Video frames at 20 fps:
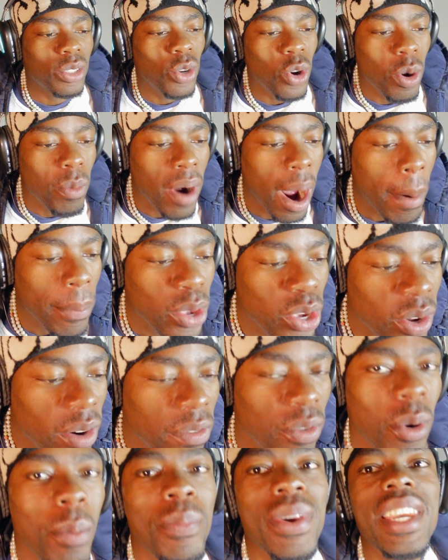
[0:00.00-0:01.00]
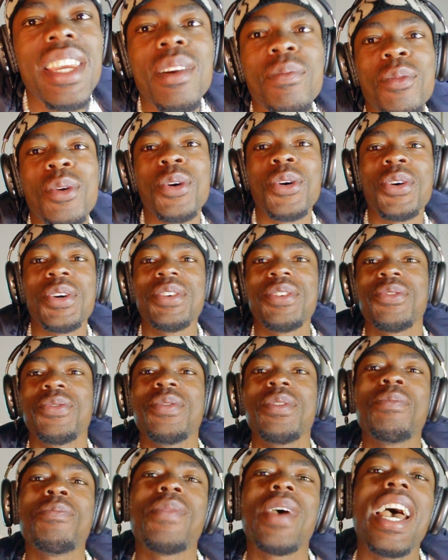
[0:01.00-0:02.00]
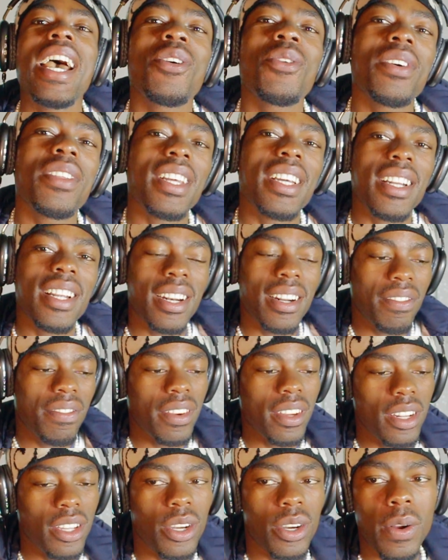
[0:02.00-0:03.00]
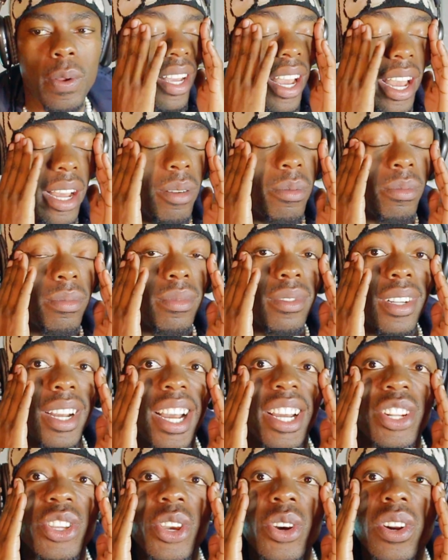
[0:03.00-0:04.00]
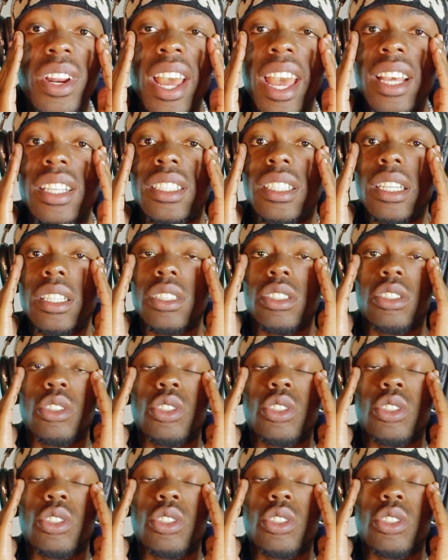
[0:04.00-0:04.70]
good, my beautiful people? We back with another video. Damn, ADEOLA has just